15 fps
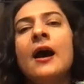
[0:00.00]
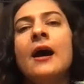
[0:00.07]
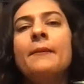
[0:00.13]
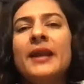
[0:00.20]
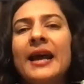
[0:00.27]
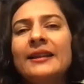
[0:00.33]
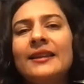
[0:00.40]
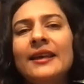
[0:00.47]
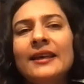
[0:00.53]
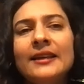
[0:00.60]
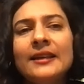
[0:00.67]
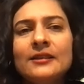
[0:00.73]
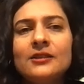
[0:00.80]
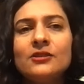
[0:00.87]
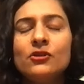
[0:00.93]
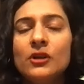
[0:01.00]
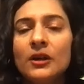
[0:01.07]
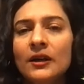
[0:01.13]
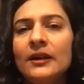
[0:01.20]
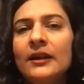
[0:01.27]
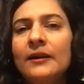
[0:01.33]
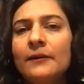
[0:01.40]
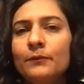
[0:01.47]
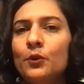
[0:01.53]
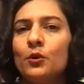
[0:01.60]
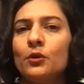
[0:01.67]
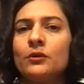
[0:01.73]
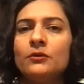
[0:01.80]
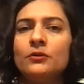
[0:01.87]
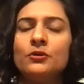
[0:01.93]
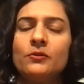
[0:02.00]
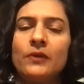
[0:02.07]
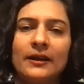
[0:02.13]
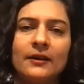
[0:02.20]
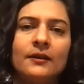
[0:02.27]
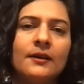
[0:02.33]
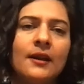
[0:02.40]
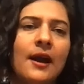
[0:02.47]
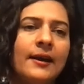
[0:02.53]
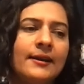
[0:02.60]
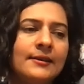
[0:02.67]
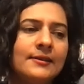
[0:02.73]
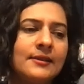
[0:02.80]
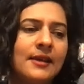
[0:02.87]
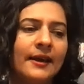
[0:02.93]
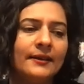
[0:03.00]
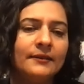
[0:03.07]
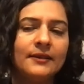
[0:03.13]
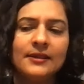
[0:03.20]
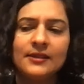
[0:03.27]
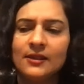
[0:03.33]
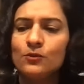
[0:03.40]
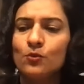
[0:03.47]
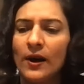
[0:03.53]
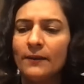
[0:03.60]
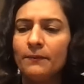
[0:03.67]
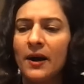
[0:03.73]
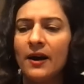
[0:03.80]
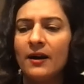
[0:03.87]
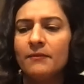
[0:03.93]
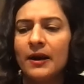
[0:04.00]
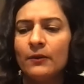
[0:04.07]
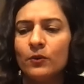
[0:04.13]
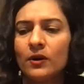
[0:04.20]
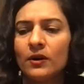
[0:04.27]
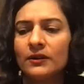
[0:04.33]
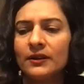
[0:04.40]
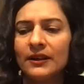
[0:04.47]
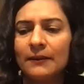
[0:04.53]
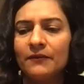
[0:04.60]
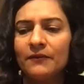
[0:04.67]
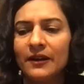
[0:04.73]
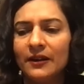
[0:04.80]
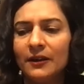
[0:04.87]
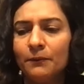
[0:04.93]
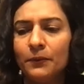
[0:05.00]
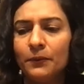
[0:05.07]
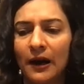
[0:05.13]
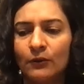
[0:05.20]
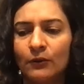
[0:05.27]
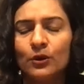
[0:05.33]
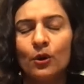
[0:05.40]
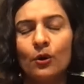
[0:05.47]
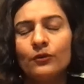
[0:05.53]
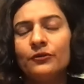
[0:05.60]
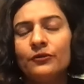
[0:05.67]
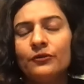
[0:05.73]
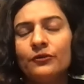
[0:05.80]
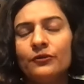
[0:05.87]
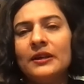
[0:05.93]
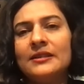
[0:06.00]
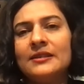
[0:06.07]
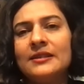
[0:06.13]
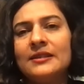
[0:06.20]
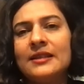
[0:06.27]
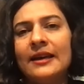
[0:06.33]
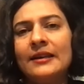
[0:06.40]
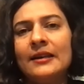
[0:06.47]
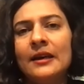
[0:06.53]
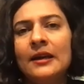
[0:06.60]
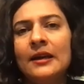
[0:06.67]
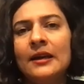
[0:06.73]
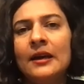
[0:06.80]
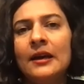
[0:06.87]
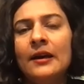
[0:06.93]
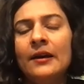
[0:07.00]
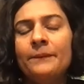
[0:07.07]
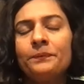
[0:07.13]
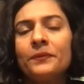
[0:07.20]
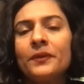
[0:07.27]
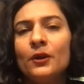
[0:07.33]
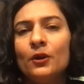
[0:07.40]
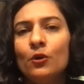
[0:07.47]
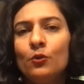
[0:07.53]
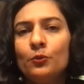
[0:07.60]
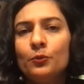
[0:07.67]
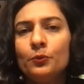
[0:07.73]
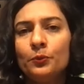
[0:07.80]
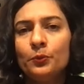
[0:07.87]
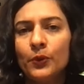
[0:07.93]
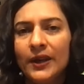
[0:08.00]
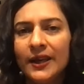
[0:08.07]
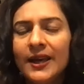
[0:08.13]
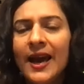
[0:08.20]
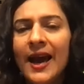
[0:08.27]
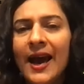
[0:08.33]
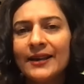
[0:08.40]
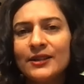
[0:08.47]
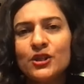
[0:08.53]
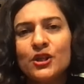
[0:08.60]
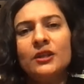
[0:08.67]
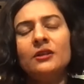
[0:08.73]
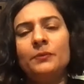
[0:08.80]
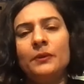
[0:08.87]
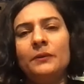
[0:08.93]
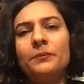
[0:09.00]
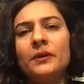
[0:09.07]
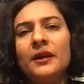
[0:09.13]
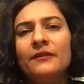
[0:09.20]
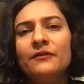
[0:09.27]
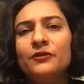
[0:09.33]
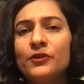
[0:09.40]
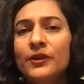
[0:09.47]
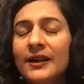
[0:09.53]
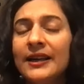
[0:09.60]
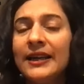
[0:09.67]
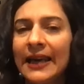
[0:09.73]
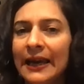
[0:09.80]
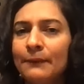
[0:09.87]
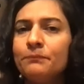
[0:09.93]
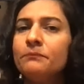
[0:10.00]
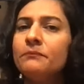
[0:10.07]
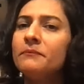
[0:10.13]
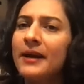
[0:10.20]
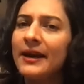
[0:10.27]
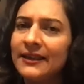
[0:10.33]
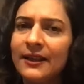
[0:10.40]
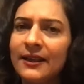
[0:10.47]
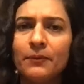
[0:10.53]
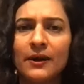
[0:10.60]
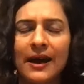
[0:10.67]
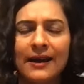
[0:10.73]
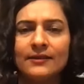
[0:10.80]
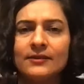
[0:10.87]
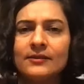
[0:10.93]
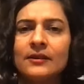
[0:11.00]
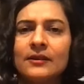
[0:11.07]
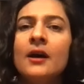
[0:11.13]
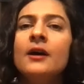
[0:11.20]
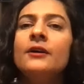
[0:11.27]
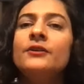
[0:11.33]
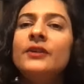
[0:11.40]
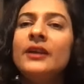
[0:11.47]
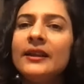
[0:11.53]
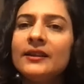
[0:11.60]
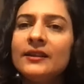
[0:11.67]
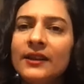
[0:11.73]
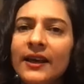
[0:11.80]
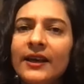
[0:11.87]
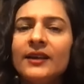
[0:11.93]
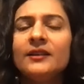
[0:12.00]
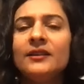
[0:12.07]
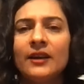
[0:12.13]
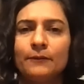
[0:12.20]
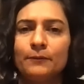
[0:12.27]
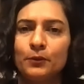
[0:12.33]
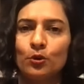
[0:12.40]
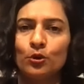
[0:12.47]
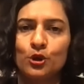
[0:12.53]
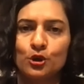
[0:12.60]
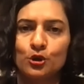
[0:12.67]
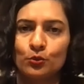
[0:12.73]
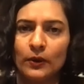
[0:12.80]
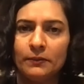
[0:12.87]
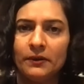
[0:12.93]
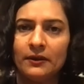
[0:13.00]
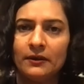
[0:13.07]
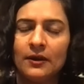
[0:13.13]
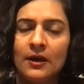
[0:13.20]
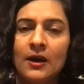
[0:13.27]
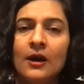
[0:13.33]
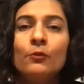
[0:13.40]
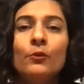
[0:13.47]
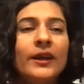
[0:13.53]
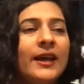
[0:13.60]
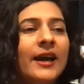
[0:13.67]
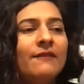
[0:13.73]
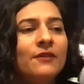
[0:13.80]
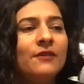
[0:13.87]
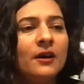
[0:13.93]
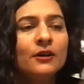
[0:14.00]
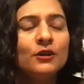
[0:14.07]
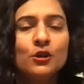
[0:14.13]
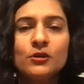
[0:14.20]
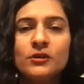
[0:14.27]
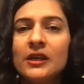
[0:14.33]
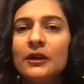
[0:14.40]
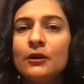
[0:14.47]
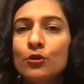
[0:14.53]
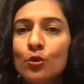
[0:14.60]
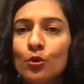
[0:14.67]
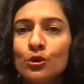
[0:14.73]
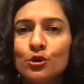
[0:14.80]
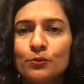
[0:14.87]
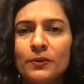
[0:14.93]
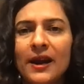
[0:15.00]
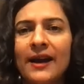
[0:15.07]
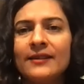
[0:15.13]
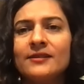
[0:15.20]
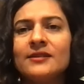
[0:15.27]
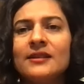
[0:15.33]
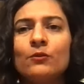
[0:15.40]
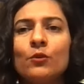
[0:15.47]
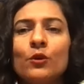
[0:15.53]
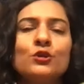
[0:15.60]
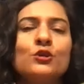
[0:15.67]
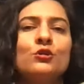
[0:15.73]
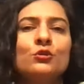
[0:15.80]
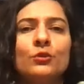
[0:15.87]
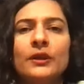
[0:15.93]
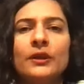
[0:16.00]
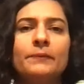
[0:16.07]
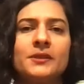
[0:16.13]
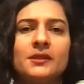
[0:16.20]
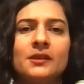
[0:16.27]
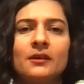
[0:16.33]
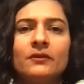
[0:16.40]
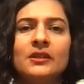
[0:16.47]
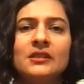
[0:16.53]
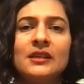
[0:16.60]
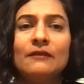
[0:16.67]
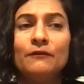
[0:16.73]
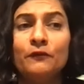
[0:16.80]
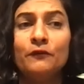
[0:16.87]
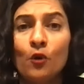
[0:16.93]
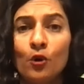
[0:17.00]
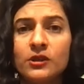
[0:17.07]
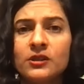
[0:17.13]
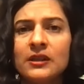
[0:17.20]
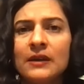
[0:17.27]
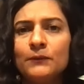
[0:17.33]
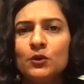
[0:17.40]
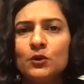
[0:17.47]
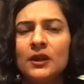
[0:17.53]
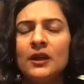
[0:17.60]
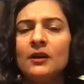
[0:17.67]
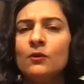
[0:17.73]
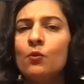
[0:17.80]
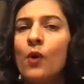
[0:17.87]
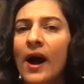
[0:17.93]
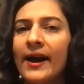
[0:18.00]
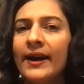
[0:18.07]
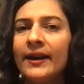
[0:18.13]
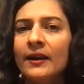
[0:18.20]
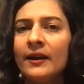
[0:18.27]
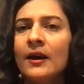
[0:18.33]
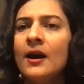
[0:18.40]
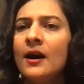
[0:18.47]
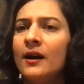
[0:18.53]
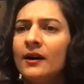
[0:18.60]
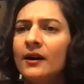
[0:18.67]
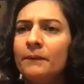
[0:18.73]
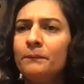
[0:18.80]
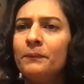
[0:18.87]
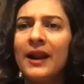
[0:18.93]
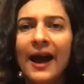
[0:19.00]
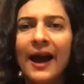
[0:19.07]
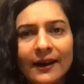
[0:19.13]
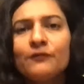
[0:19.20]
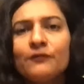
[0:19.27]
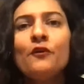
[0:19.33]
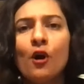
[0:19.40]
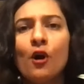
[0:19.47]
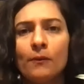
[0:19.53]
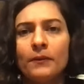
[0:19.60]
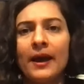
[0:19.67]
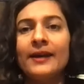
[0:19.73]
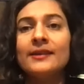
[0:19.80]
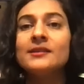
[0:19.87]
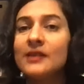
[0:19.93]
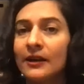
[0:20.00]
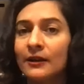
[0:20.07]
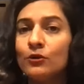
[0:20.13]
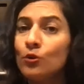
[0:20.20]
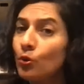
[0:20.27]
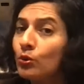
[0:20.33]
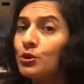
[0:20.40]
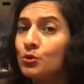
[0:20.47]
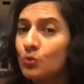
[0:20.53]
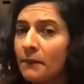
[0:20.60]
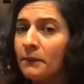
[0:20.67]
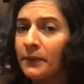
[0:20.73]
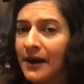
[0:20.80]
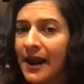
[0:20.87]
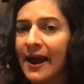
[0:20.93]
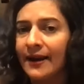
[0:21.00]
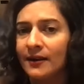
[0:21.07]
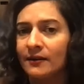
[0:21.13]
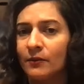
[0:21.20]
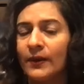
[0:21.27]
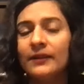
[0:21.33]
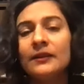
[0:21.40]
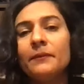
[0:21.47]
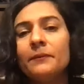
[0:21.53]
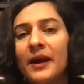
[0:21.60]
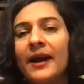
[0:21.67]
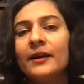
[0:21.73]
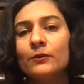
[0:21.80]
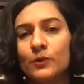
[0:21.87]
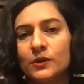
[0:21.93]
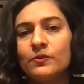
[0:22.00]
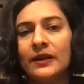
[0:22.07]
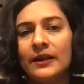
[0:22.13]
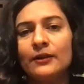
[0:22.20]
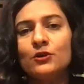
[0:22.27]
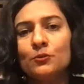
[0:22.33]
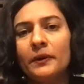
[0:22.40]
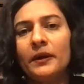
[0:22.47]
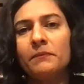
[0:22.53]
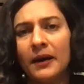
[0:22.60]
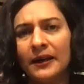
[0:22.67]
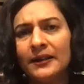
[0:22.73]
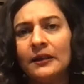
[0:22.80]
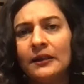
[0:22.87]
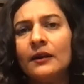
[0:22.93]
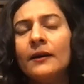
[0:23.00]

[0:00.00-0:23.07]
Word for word: But I think it's really important to recognize, and this is one part of my work that I'm very proud of, is that, you know, we actually, the people, have really helped many brands rethink their approach to women we have learned to say no to brands that want to do lip service and force them to think why a platform has said no to a brand when the brand was willing to pay money.